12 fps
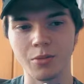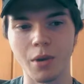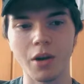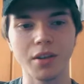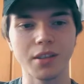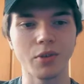
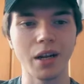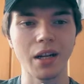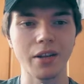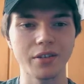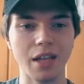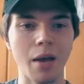Marcus
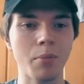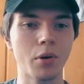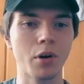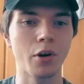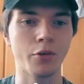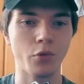Aurelius,
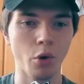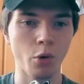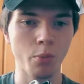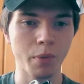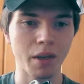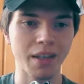emperor of
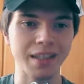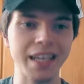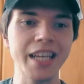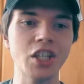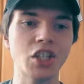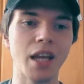Rome, began
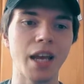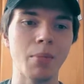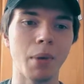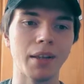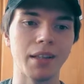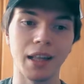each day
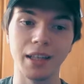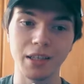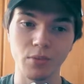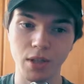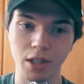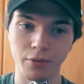by telling
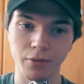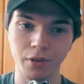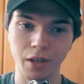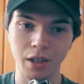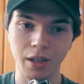himself,